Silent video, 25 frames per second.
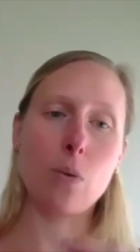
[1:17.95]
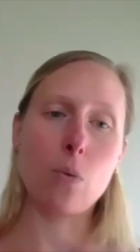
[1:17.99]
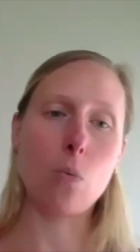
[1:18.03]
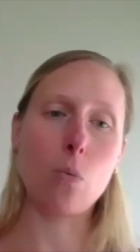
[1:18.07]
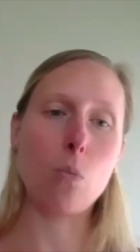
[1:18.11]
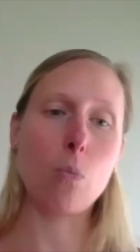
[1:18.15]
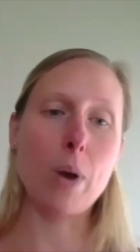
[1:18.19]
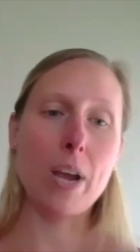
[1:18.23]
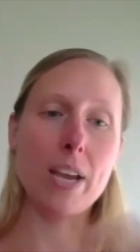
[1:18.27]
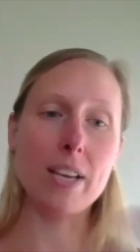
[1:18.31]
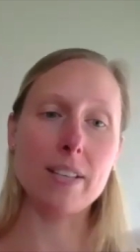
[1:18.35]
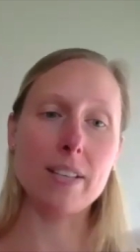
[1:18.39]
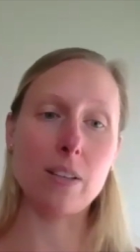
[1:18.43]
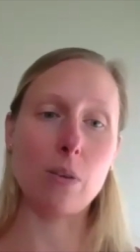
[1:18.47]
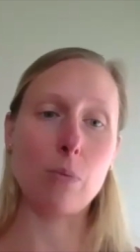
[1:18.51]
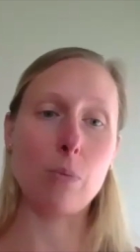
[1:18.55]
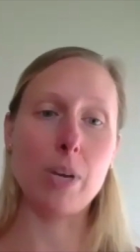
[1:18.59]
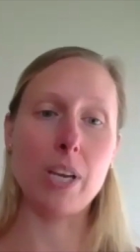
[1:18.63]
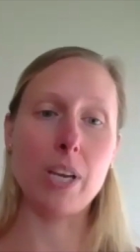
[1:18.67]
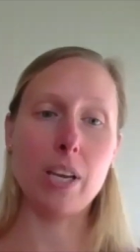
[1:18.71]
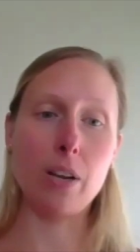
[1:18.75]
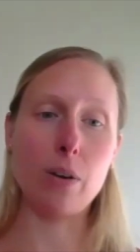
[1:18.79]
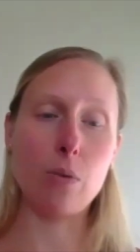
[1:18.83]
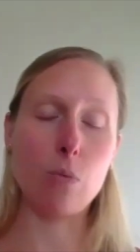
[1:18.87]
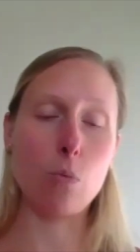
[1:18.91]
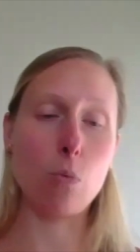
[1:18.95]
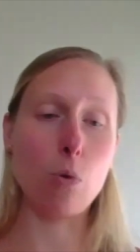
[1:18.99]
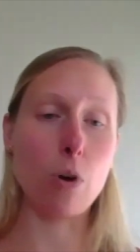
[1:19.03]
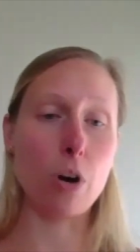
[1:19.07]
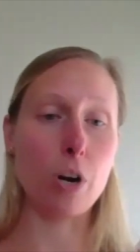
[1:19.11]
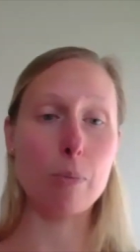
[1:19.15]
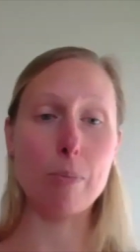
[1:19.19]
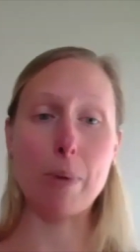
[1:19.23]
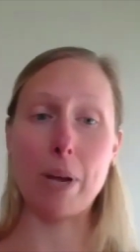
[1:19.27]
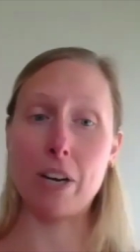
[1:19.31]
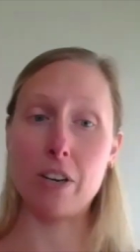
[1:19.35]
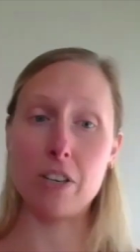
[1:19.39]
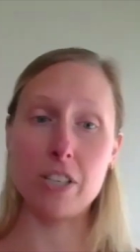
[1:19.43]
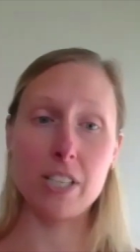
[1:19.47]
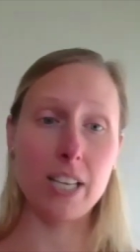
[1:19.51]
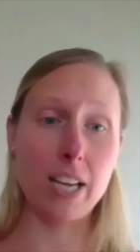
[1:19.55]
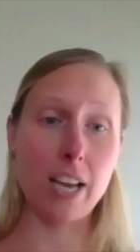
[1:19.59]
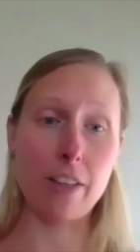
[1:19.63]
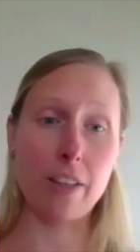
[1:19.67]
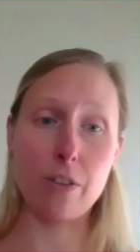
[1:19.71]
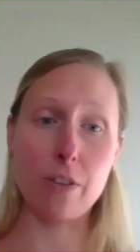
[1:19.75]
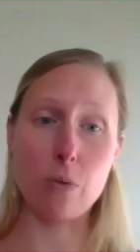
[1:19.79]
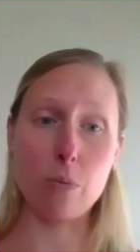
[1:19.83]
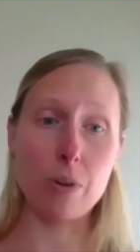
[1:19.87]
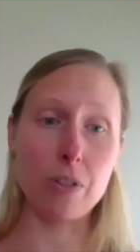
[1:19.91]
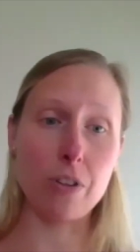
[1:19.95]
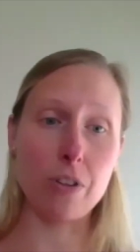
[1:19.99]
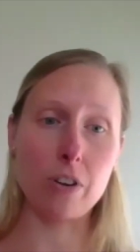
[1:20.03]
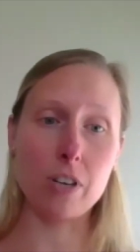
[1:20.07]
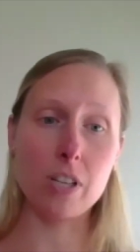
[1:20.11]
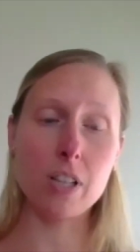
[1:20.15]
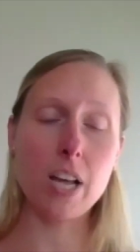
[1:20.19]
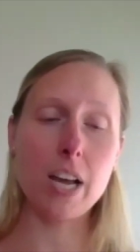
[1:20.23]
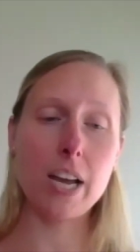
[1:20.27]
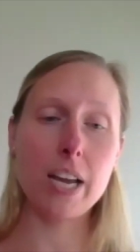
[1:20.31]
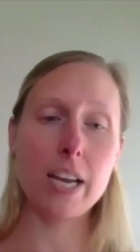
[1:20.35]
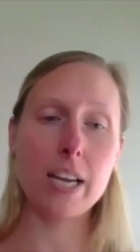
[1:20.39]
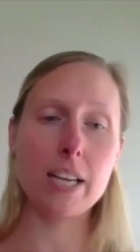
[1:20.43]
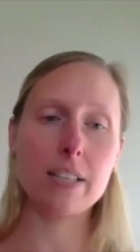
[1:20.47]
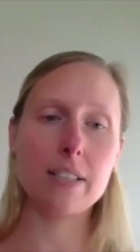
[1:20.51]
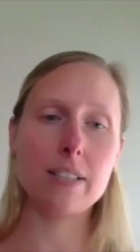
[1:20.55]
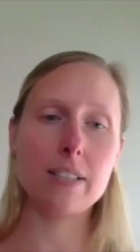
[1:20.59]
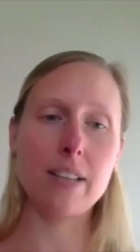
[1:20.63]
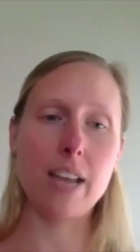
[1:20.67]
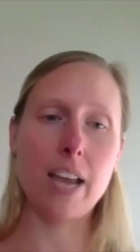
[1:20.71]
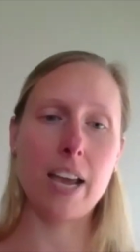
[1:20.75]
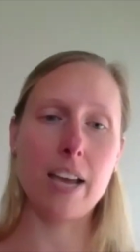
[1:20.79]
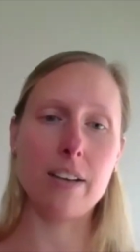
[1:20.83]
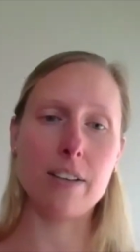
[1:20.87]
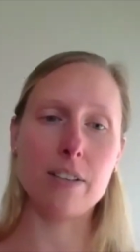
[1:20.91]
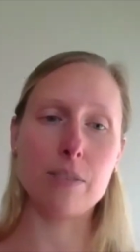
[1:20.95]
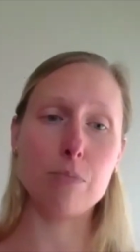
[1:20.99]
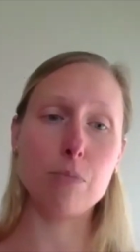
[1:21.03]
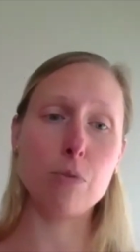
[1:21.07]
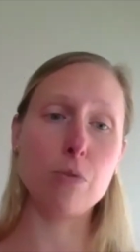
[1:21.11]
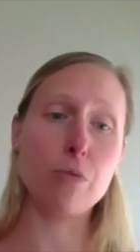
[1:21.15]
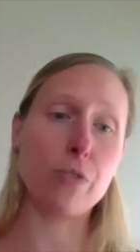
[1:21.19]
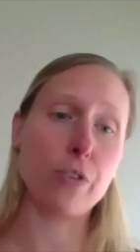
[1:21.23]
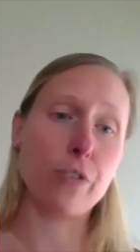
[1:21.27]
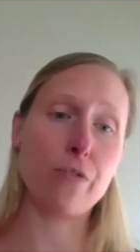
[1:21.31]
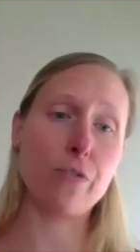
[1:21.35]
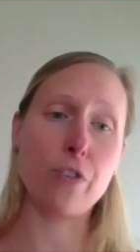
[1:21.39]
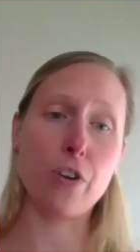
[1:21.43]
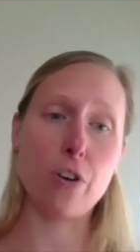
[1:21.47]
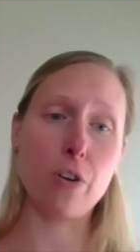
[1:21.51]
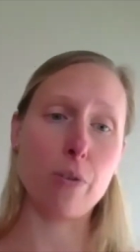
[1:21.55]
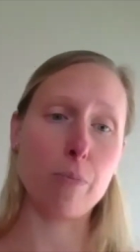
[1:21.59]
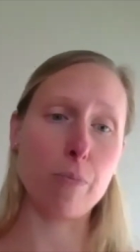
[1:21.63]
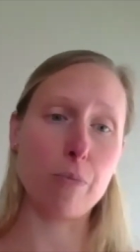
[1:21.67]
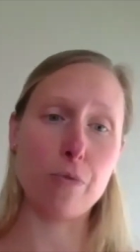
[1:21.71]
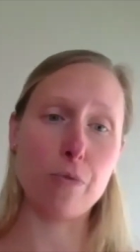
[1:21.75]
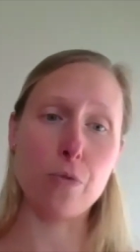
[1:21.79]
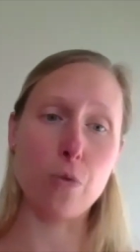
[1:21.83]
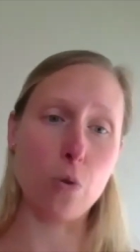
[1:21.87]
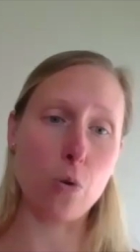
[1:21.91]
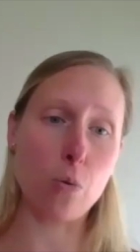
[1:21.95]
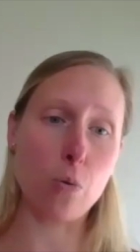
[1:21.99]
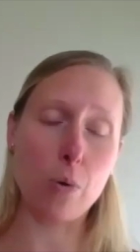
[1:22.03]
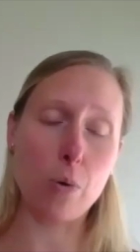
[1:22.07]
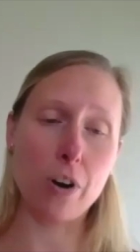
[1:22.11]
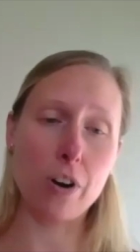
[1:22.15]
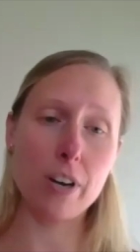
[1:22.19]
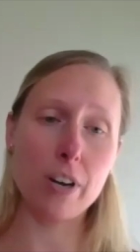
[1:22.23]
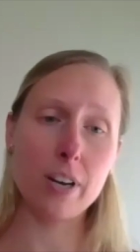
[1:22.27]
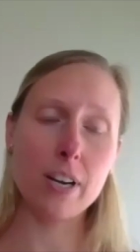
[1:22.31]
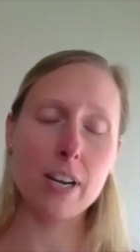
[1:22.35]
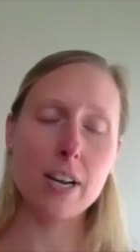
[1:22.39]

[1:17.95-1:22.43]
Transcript: ways that we can work better together with our clients and move the firm forward.